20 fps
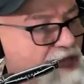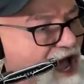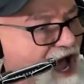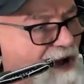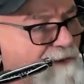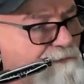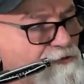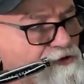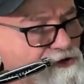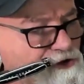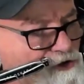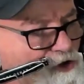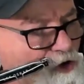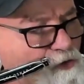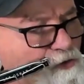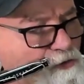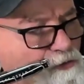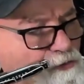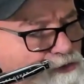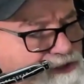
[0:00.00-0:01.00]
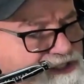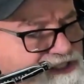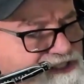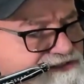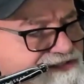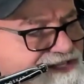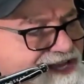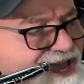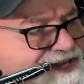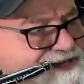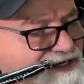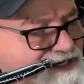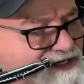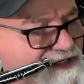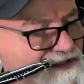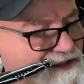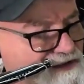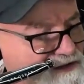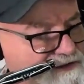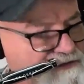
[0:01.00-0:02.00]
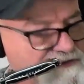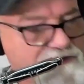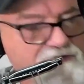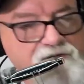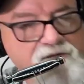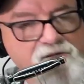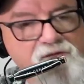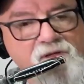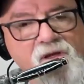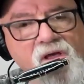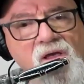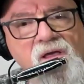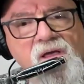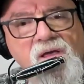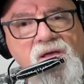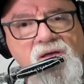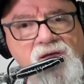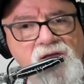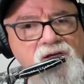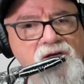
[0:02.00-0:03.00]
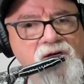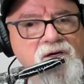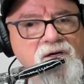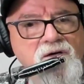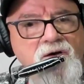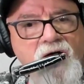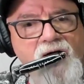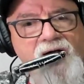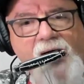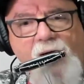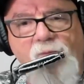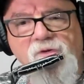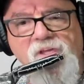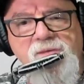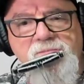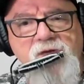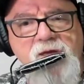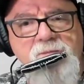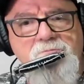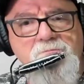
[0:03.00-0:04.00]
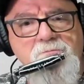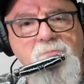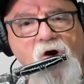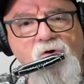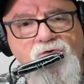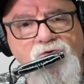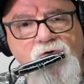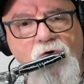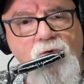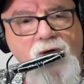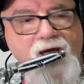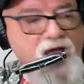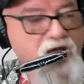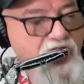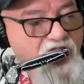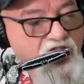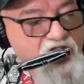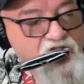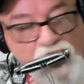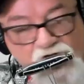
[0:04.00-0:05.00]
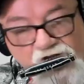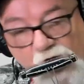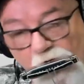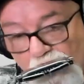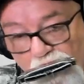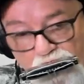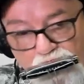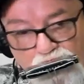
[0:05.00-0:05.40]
I'm gonna go to Louisiana. I'm gonna give me a mojo hand.